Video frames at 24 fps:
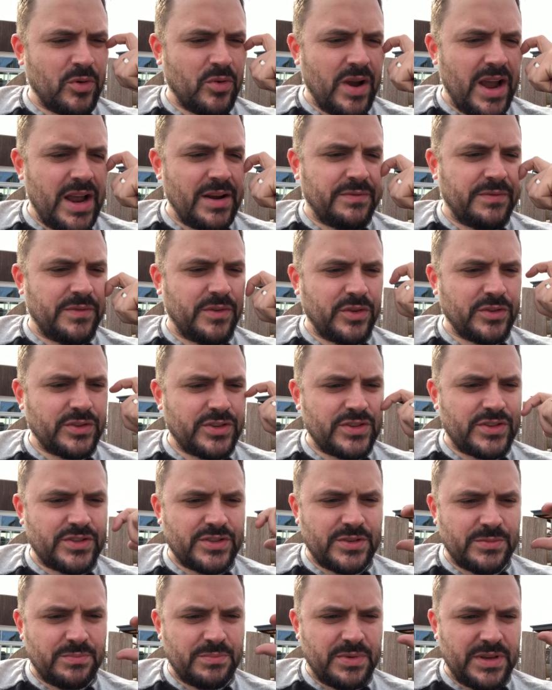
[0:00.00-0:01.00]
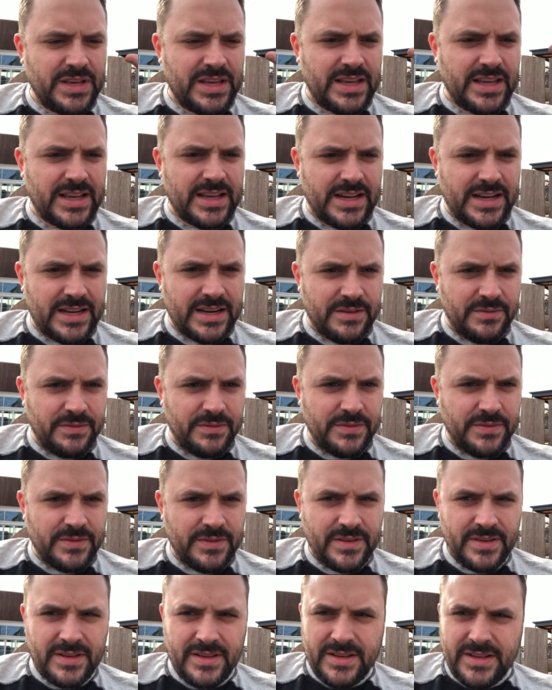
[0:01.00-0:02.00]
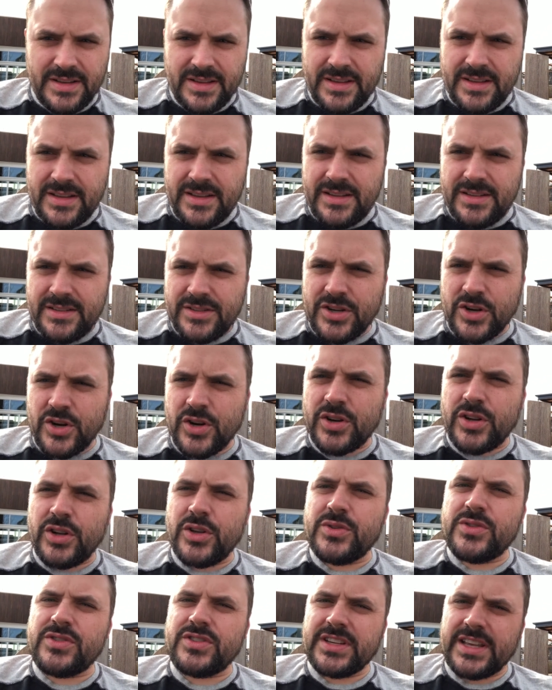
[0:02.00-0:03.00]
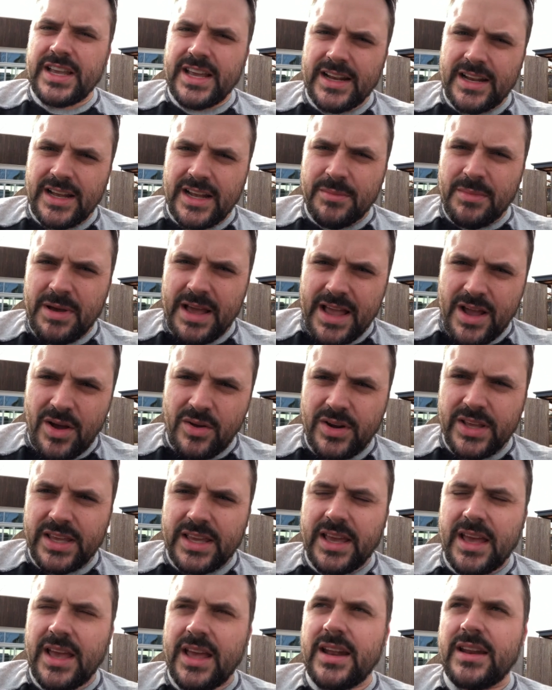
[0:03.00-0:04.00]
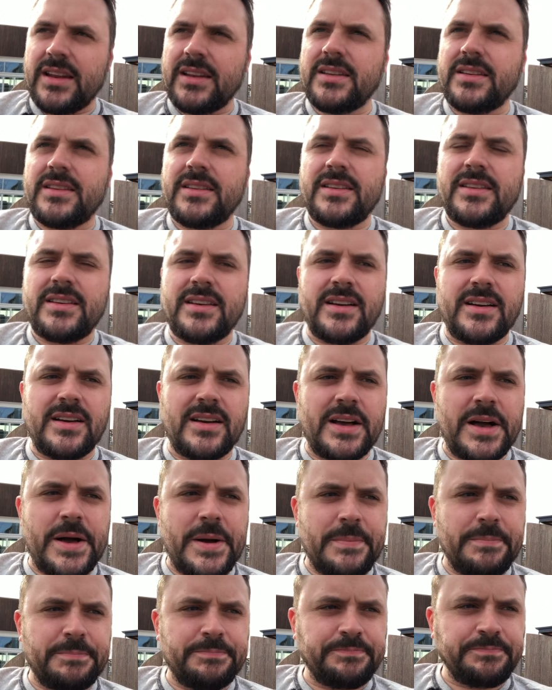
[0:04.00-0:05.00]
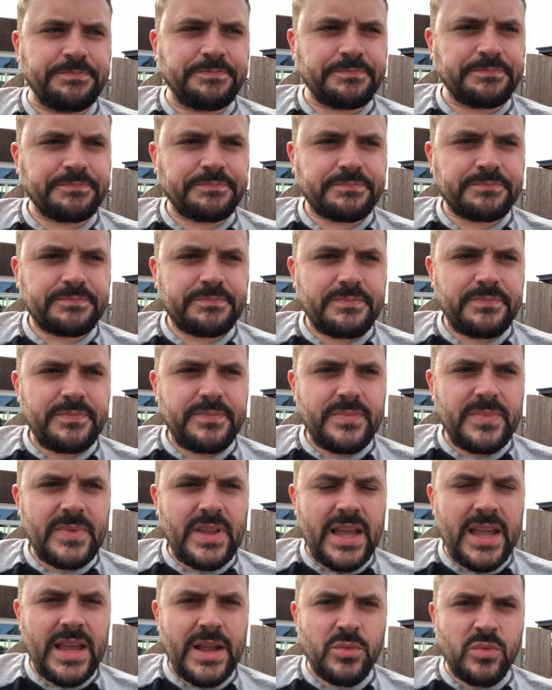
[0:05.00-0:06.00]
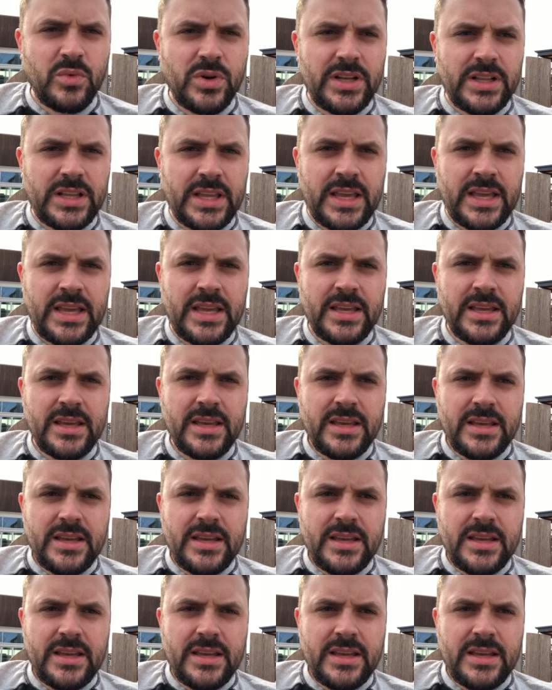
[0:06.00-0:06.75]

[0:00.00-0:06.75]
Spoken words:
grateful just to be kind of turned loose again, on my own again, and really